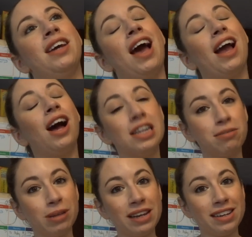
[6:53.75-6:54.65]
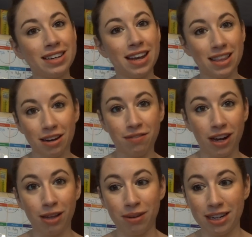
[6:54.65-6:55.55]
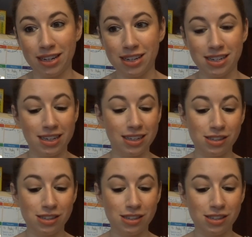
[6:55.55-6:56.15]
I contemplated it and then I finally went in and did it.